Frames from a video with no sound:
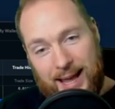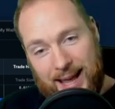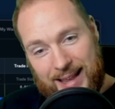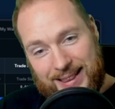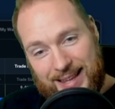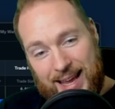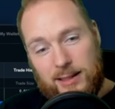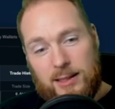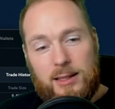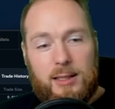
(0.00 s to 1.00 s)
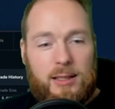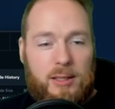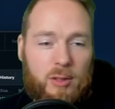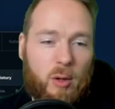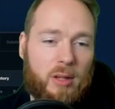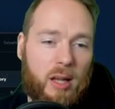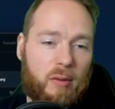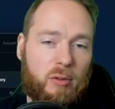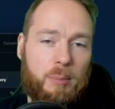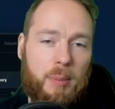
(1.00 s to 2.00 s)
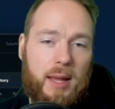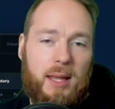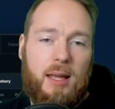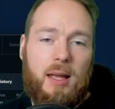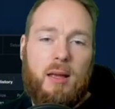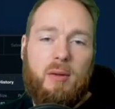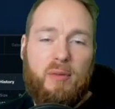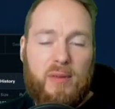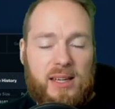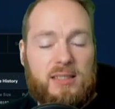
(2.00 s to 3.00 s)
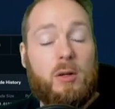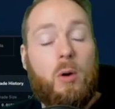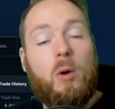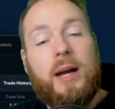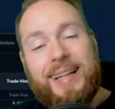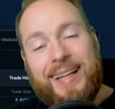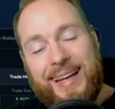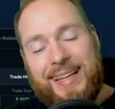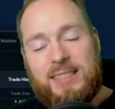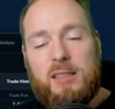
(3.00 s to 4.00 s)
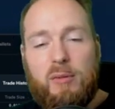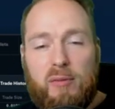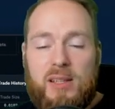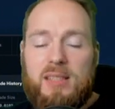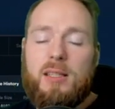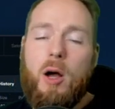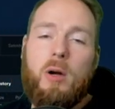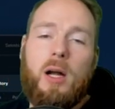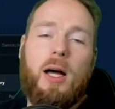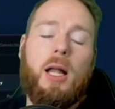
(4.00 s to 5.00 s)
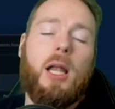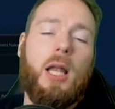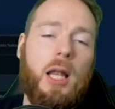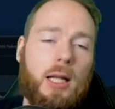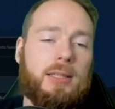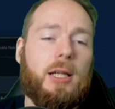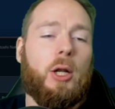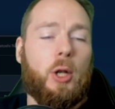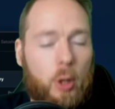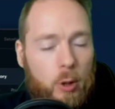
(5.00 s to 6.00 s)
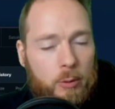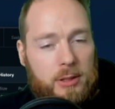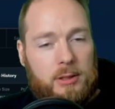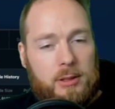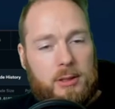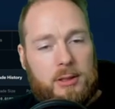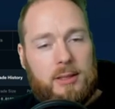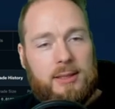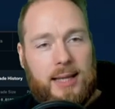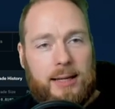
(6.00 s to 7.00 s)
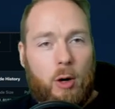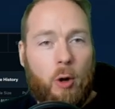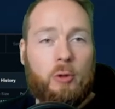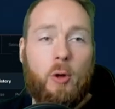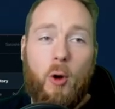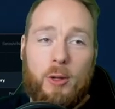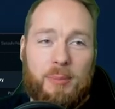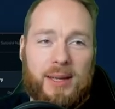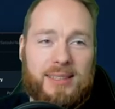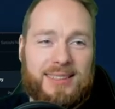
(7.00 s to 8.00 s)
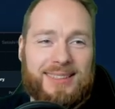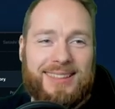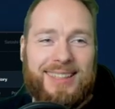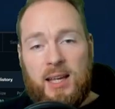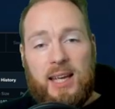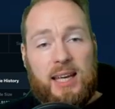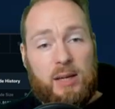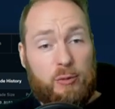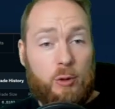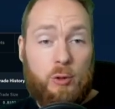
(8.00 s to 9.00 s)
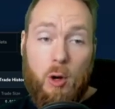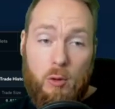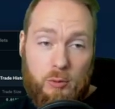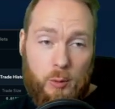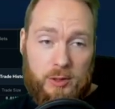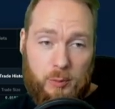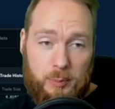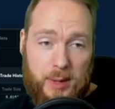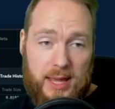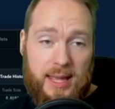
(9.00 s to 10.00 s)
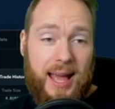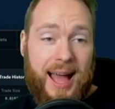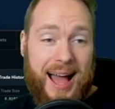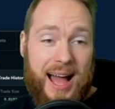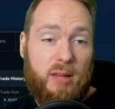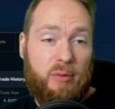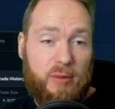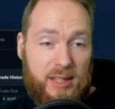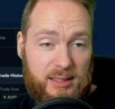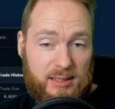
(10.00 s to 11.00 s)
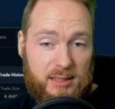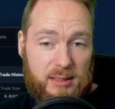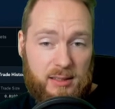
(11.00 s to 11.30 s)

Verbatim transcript: and then you don't have to pay fees or at least the fees are a lot lower than on Coinbase. If you don't want to pay high fees